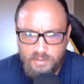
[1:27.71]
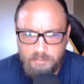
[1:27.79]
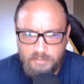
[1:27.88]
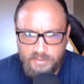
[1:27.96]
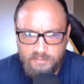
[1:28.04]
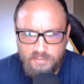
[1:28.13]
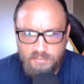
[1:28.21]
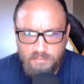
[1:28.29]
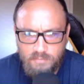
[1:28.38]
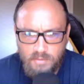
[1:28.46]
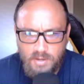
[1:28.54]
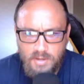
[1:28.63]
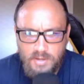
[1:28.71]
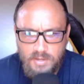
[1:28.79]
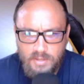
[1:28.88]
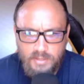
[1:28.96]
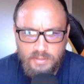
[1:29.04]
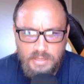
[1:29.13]
I played d4,
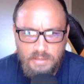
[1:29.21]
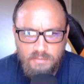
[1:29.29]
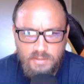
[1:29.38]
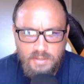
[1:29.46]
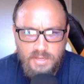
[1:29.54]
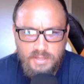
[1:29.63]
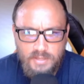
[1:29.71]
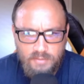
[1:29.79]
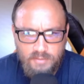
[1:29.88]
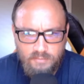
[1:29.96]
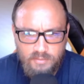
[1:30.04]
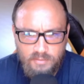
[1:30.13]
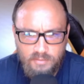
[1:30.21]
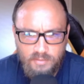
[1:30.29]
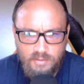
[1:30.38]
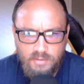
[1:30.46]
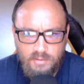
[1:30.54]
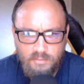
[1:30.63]
and now the knight has to
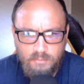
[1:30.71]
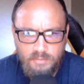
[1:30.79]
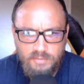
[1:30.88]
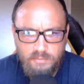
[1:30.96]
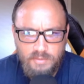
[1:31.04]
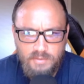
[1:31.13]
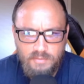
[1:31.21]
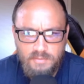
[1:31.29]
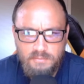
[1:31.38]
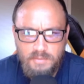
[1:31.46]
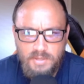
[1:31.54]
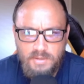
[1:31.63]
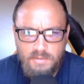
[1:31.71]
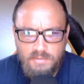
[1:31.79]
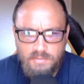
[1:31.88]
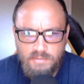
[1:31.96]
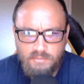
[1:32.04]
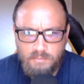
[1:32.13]
either retreat this way or
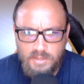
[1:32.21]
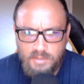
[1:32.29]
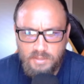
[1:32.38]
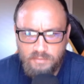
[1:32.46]
this way.